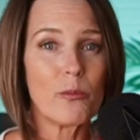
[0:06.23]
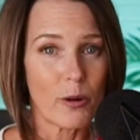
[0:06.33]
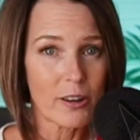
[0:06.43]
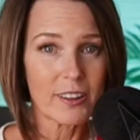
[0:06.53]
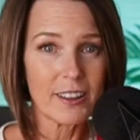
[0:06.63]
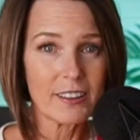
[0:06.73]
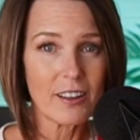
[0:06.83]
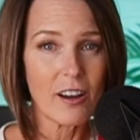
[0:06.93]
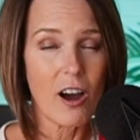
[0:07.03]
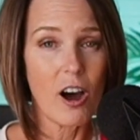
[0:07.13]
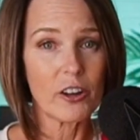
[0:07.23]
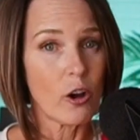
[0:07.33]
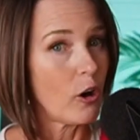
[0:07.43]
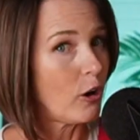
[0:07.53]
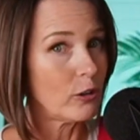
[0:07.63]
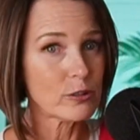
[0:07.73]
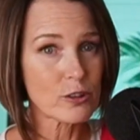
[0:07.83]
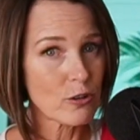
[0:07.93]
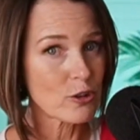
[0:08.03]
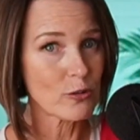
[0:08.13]
Marketing on all
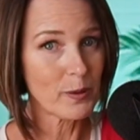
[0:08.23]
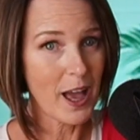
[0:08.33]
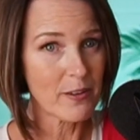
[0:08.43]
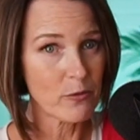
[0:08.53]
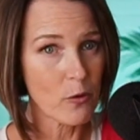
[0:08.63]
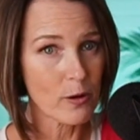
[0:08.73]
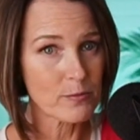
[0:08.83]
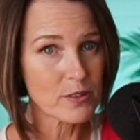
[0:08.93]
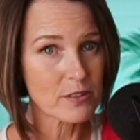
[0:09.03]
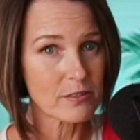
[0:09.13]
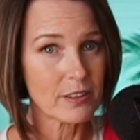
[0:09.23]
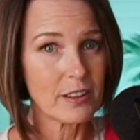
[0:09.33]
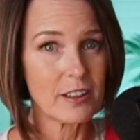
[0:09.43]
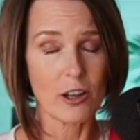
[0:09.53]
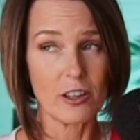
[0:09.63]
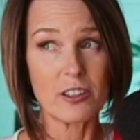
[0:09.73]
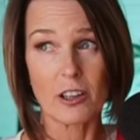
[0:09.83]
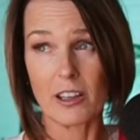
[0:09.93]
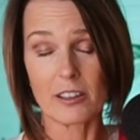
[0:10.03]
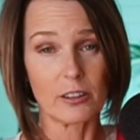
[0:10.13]
social platforms,
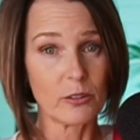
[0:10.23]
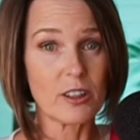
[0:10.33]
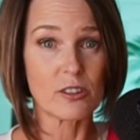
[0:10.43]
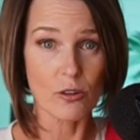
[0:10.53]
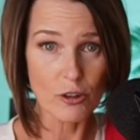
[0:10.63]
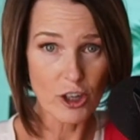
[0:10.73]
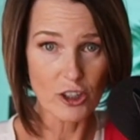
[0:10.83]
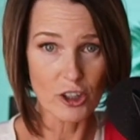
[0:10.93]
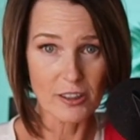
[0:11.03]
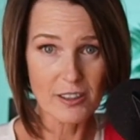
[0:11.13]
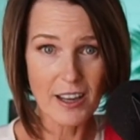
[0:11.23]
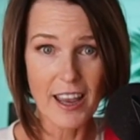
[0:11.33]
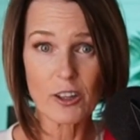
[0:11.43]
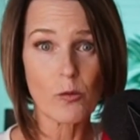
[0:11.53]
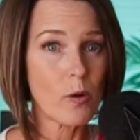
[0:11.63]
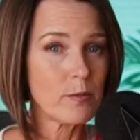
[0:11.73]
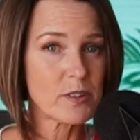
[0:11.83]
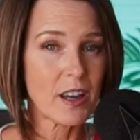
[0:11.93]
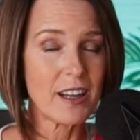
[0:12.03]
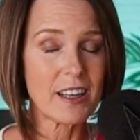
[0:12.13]
including search engines, and your
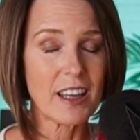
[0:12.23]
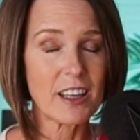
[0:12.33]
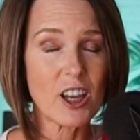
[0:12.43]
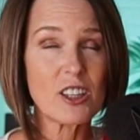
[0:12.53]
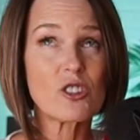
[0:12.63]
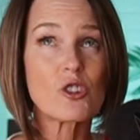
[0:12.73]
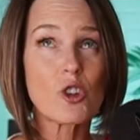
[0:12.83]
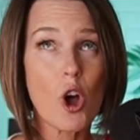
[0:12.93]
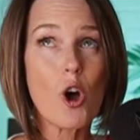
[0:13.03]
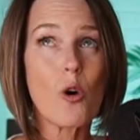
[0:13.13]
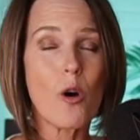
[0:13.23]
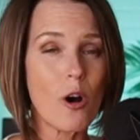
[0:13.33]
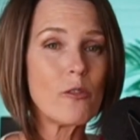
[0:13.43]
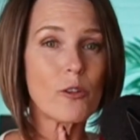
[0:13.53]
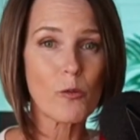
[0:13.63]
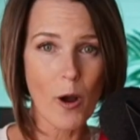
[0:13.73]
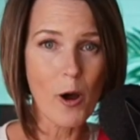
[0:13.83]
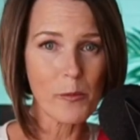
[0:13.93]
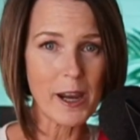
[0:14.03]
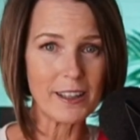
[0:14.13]
website can get so
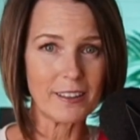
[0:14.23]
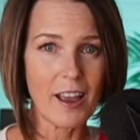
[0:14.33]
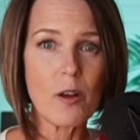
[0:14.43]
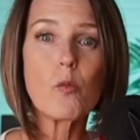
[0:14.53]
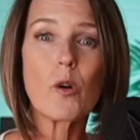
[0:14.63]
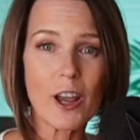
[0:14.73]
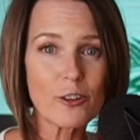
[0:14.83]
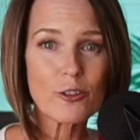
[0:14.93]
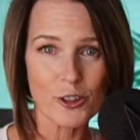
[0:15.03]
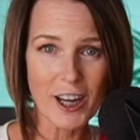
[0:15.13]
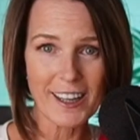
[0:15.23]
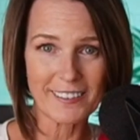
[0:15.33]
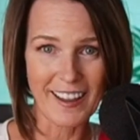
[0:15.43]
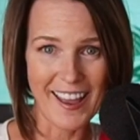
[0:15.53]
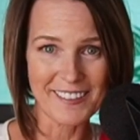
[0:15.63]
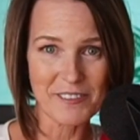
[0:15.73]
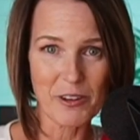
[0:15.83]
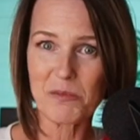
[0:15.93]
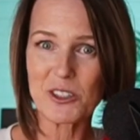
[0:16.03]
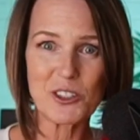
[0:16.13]
overwhelming. And we understand that.
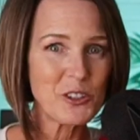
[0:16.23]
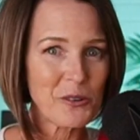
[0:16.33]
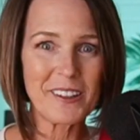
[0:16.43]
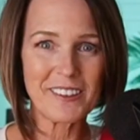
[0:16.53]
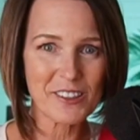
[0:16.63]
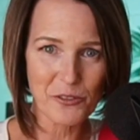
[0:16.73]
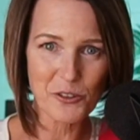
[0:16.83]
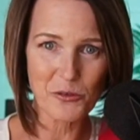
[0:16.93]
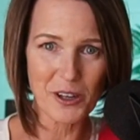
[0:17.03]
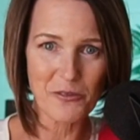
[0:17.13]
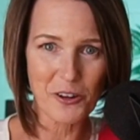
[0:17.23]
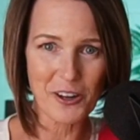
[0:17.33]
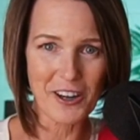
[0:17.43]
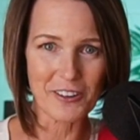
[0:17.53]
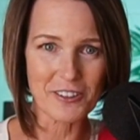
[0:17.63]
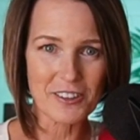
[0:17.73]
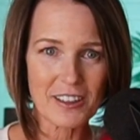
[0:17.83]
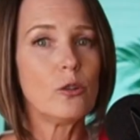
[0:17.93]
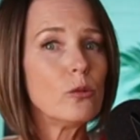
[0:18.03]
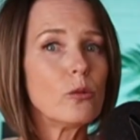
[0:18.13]
We've been doing this for 24 years.
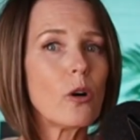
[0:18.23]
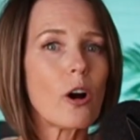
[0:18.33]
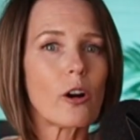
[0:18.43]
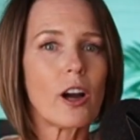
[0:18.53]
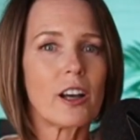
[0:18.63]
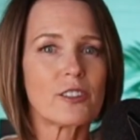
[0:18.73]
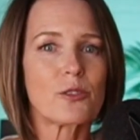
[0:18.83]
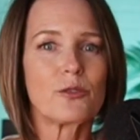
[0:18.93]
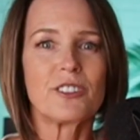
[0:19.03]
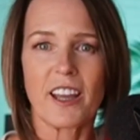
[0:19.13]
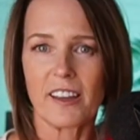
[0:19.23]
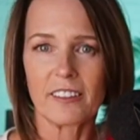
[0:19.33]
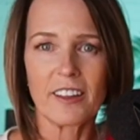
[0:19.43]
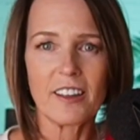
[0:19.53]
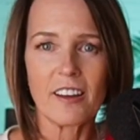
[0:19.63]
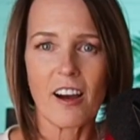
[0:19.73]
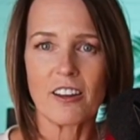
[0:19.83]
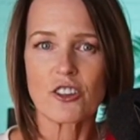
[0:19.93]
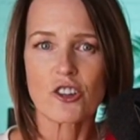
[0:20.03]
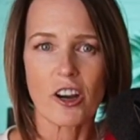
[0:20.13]
You are hustled daily
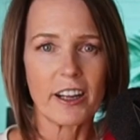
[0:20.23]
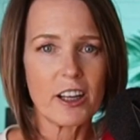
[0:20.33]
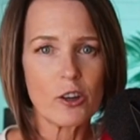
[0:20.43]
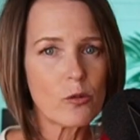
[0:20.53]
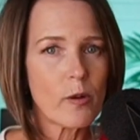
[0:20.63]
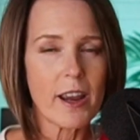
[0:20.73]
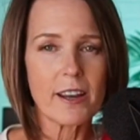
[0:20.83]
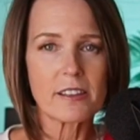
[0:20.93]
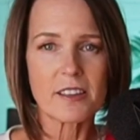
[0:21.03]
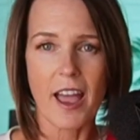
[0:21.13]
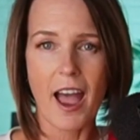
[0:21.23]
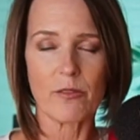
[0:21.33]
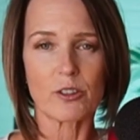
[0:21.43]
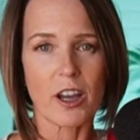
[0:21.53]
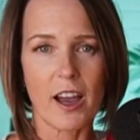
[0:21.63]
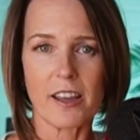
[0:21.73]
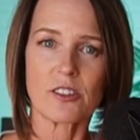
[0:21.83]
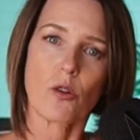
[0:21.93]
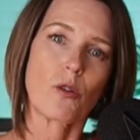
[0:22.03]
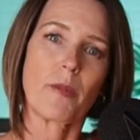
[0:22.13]
on shiny new ways to
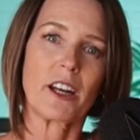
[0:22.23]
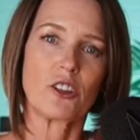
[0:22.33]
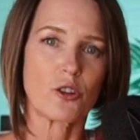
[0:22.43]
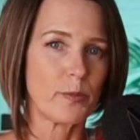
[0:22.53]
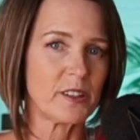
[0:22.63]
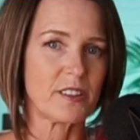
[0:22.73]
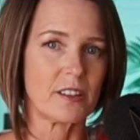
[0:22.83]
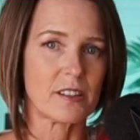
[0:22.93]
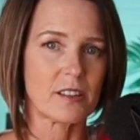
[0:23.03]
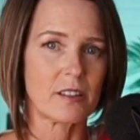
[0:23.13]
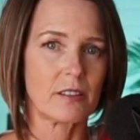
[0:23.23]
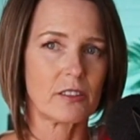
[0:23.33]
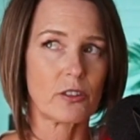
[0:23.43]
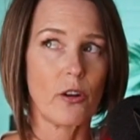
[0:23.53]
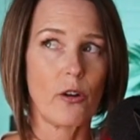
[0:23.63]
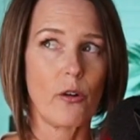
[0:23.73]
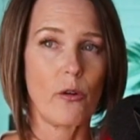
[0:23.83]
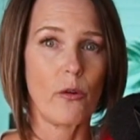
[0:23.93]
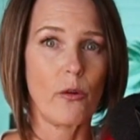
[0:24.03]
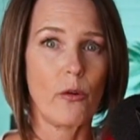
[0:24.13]
advertise or manage your business.
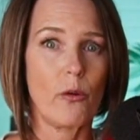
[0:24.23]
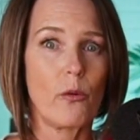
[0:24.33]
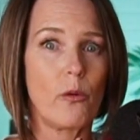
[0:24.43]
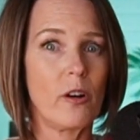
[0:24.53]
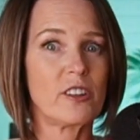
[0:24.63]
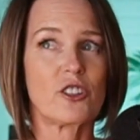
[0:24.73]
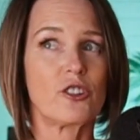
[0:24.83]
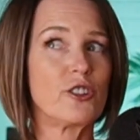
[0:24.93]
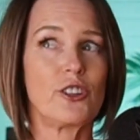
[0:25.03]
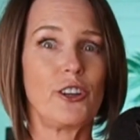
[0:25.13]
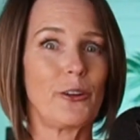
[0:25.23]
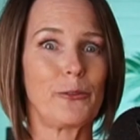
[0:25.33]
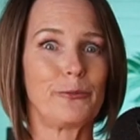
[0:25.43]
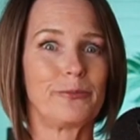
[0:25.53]
So what should you do?